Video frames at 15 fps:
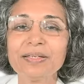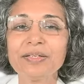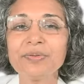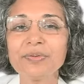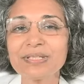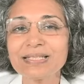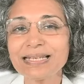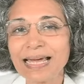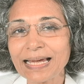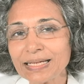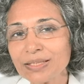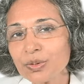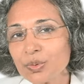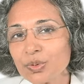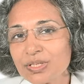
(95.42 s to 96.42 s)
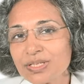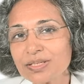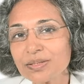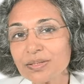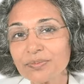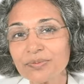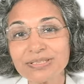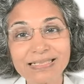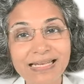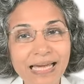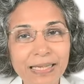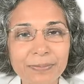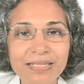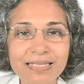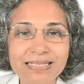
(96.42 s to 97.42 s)
he was diagnosed with
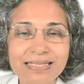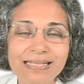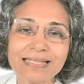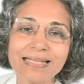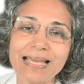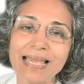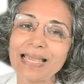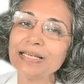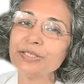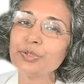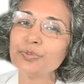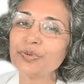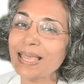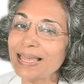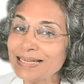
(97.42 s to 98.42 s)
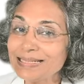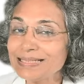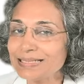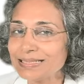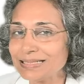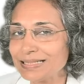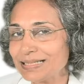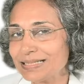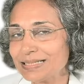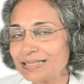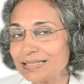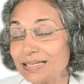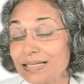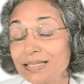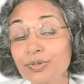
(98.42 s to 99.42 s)
diabetes at the age of 18
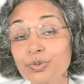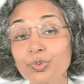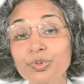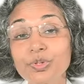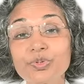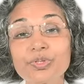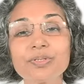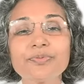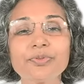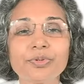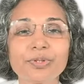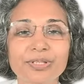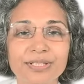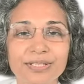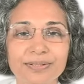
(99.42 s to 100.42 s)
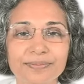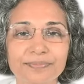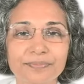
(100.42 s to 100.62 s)
years in 2014.